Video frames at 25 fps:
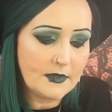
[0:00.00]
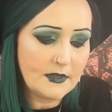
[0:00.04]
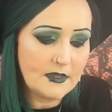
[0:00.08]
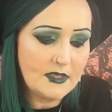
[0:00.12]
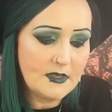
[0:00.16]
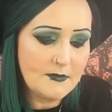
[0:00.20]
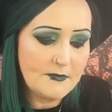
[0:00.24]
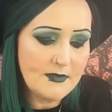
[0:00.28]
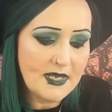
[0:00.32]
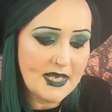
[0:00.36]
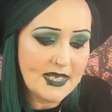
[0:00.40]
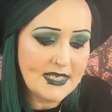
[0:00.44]

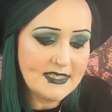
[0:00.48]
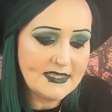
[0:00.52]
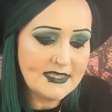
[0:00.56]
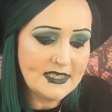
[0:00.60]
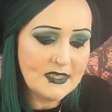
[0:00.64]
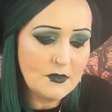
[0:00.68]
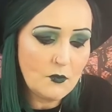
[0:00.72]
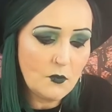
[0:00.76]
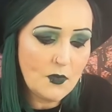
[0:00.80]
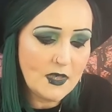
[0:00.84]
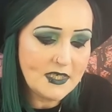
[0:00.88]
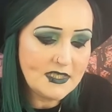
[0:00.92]
the
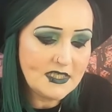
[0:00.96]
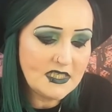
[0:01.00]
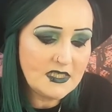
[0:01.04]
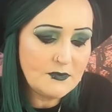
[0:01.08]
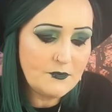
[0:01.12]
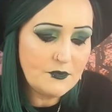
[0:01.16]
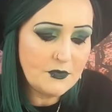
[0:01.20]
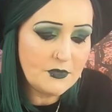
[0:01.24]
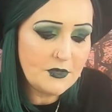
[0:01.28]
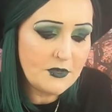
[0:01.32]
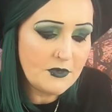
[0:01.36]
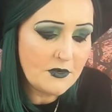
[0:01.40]
amazing Witches
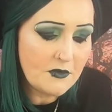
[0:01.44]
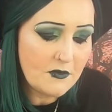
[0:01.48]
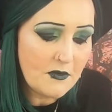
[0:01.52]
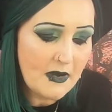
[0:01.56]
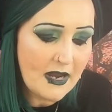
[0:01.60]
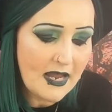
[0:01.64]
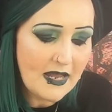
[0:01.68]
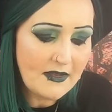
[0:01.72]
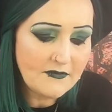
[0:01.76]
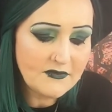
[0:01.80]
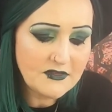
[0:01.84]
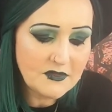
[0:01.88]
Brew
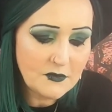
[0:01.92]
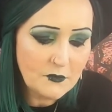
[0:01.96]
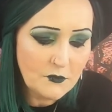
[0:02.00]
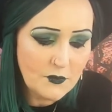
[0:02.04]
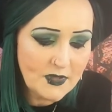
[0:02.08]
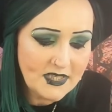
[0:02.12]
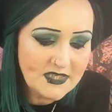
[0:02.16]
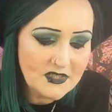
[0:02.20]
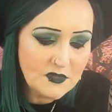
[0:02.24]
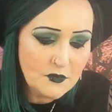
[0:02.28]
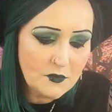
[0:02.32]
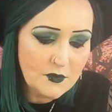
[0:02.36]
Crafts,
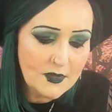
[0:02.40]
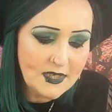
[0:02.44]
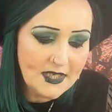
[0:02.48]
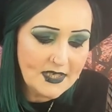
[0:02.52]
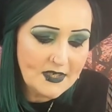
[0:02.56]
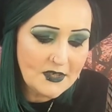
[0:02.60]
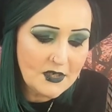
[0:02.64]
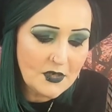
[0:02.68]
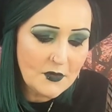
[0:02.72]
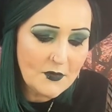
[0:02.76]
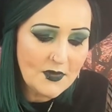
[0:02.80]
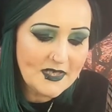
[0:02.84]
which we
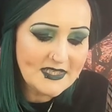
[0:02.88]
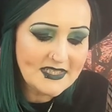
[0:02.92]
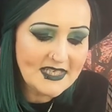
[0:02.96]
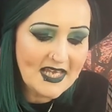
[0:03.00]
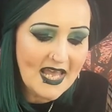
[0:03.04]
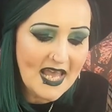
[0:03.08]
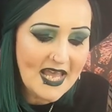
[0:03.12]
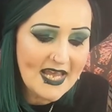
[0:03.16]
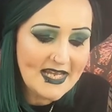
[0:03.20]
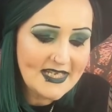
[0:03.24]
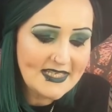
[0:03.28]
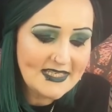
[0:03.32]
know as
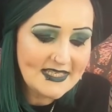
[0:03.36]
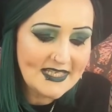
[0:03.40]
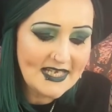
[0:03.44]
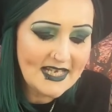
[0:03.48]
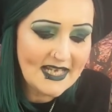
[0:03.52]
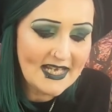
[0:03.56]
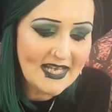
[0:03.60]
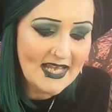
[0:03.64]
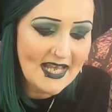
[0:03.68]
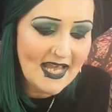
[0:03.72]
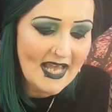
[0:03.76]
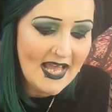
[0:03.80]

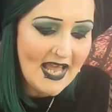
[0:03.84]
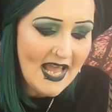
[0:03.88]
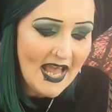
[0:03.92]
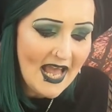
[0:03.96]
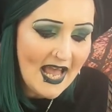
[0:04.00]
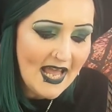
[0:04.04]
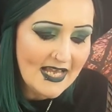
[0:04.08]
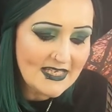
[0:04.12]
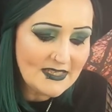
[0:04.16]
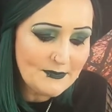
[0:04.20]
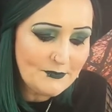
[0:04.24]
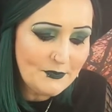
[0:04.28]
Katie,
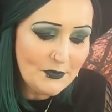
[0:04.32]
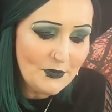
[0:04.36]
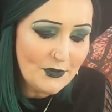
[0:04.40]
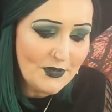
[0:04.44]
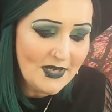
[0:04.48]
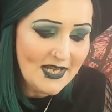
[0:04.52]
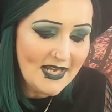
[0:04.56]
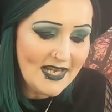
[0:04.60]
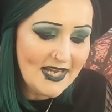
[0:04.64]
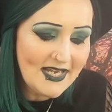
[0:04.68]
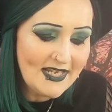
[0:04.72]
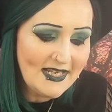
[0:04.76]
has
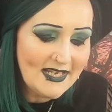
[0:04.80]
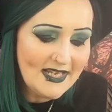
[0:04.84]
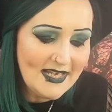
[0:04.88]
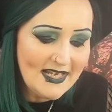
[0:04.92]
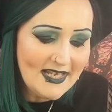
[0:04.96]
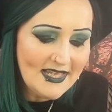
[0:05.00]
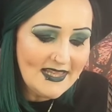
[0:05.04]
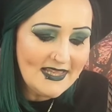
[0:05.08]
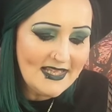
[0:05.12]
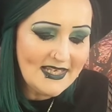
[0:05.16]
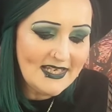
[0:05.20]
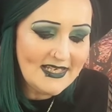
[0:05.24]
put in
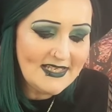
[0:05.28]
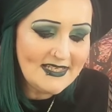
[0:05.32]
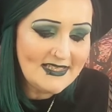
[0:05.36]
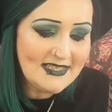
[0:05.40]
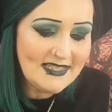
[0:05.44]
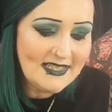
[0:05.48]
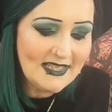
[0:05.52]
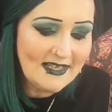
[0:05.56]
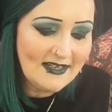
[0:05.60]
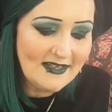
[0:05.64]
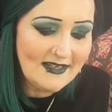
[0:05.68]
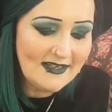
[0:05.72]

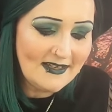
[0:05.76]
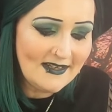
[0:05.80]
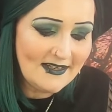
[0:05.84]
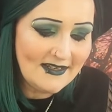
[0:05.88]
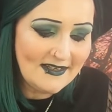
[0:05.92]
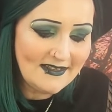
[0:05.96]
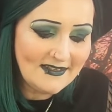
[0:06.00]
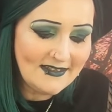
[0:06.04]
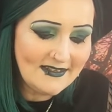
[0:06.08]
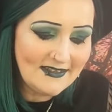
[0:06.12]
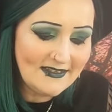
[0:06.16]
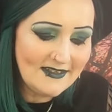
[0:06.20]
these,
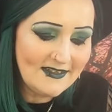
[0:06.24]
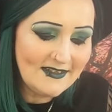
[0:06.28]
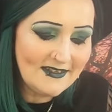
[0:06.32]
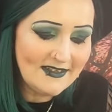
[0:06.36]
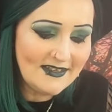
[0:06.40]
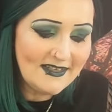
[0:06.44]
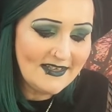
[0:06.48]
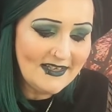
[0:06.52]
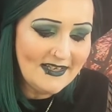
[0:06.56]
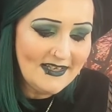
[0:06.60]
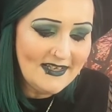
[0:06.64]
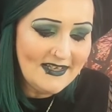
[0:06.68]
oh
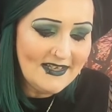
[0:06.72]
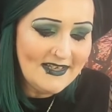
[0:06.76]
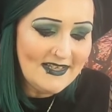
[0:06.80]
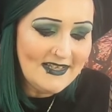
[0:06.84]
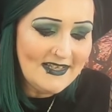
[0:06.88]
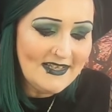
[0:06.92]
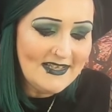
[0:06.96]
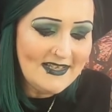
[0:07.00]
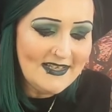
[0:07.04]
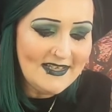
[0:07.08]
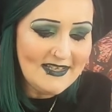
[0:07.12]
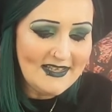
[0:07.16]
look,
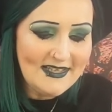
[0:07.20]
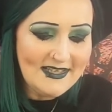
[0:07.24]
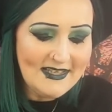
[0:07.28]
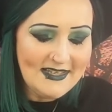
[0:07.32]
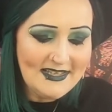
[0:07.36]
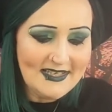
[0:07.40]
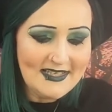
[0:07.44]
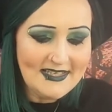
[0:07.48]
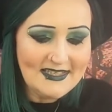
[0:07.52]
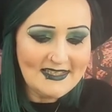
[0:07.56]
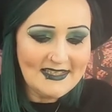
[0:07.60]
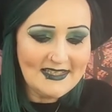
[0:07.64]

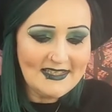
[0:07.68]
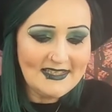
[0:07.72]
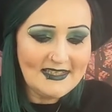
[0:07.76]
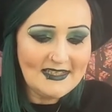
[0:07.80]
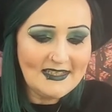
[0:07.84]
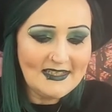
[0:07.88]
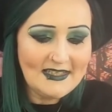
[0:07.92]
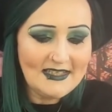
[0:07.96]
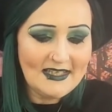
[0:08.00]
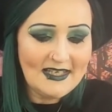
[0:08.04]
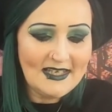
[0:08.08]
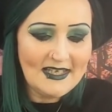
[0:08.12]
these
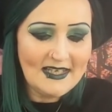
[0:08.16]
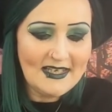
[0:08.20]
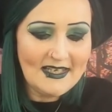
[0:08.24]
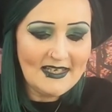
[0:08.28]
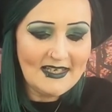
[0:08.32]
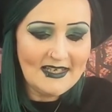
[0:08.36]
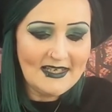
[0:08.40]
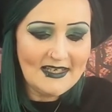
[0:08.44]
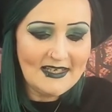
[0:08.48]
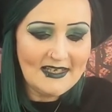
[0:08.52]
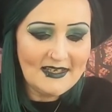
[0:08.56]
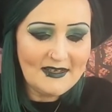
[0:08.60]
little
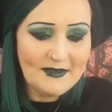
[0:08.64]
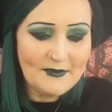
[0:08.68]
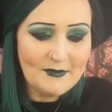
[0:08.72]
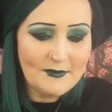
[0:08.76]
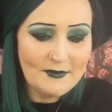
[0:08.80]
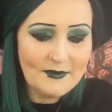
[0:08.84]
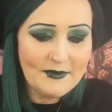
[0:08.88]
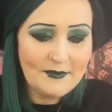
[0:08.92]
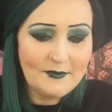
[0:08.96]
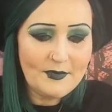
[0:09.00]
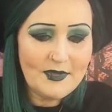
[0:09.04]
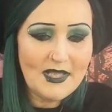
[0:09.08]

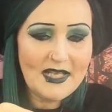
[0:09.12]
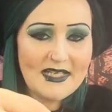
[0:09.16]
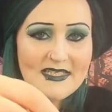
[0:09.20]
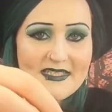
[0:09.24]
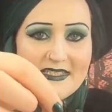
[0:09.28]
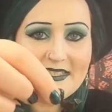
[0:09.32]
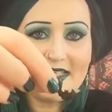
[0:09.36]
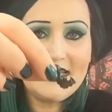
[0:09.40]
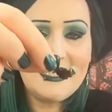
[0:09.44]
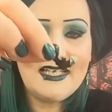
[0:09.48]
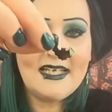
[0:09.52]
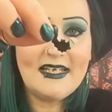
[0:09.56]

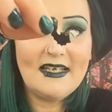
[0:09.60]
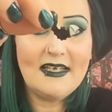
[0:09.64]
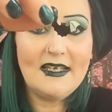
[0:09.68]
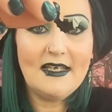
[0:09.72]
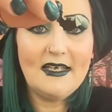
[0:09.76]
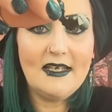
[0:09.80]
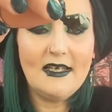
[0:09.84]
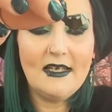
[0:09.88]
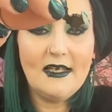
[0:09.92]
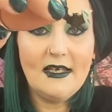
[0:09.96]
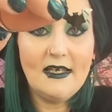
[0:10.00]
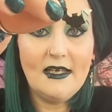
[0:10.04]
plastic
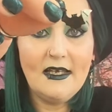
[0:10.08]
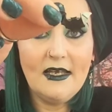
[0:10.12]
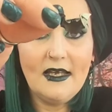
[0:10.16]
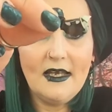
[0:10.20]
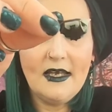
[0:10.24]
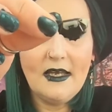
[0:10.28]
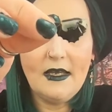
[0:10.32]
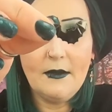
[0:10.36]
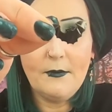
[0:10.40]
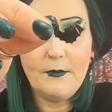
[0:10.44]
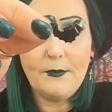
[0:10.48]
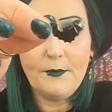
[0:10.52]

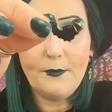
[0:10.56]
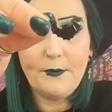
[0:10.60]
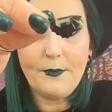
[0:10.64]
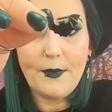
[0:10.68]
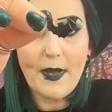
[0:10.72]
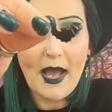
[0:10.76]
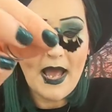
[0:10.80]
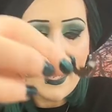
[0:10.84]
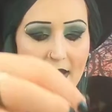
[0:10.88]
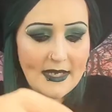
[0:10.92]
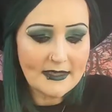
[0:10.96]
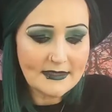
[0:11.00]

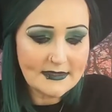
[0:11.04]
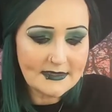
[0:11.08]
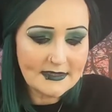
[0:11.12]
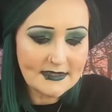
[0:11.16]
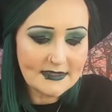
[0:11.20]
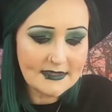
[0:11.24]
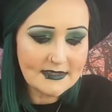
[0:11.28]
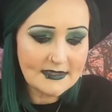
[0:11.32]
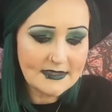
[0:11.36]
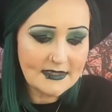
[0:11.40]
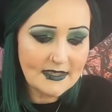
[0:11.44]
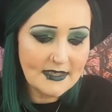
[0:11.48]

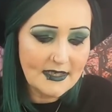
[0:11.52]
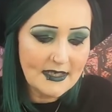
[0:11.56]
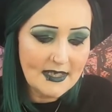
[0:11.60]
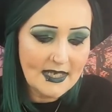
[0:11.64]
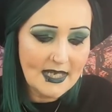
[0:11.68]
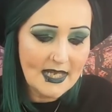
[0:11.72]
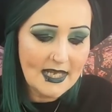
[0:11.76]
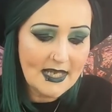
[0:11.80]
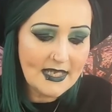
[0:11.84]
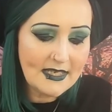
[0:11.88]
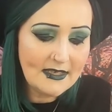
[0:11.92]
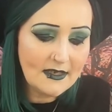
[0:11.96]
bats,
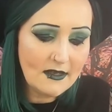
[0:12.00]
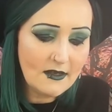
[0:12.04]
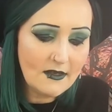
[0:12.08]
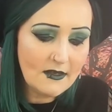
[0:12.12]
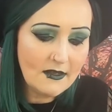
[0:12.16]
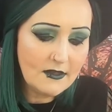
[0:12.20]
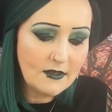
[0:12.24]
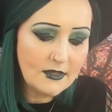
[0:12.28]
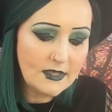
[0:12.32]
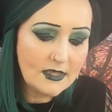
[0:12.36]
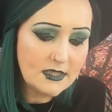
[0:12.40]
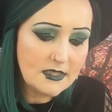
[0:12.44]
and
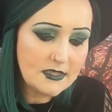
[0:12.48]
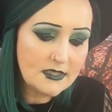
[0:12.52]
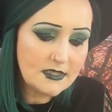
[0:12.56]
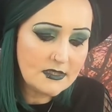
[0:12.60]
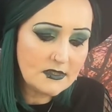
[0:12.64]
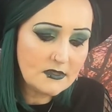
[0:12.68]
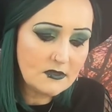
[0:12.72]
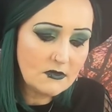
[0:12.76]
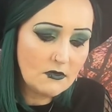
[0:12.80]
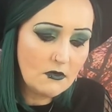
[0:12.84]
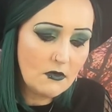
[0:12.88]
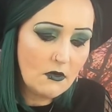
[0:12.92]
oh look at the
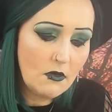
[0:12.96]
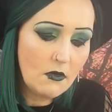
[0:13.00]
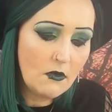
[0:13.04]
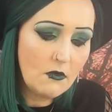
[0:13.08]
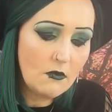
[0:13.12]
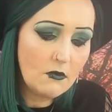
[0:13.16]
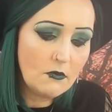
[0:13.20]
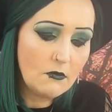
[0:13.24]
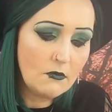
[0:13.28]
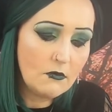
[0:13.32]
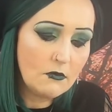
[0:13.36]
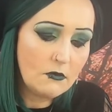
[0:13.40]

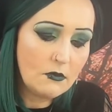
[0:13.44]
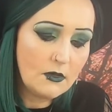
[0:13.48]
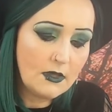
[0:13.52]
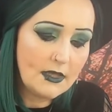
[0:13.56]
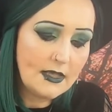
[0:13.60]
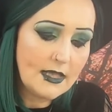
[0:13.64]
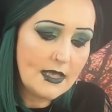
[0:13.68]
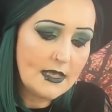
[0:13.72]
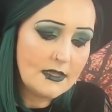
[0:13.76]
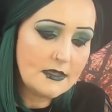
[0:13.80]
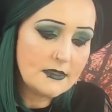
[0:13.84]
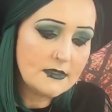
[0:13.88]
skull, I
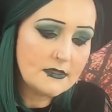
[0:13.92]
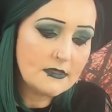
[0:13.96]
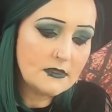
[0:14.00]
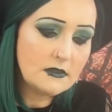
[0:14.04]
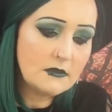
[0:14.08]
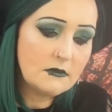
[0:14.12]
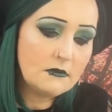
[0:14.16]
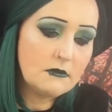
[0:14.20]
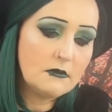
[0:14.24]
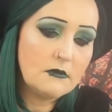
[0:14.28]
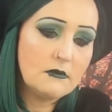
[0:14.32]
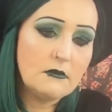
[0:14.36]
like the
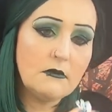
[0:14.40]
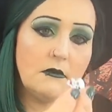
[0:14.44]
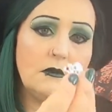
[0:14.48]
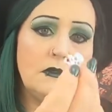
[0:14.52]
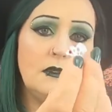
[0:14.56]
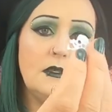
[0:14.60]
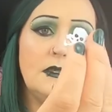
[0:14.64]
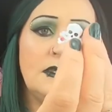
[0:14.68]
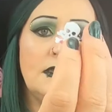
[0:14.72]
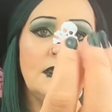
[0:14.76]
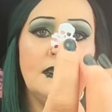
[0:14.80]
skull.